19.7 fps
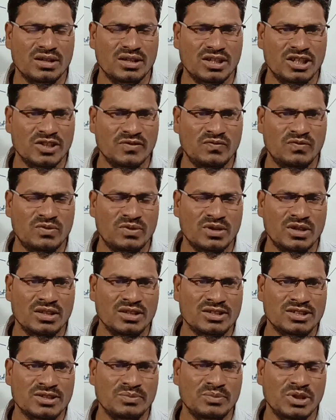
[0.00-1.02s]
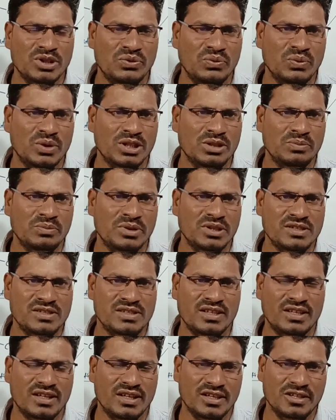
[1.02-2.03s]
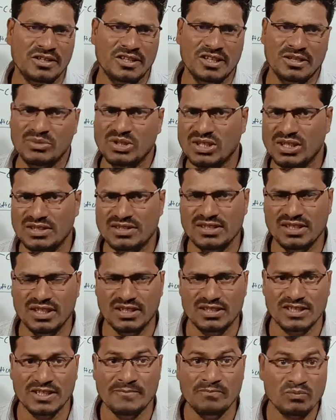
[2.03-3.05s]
difference between physical and chemical change.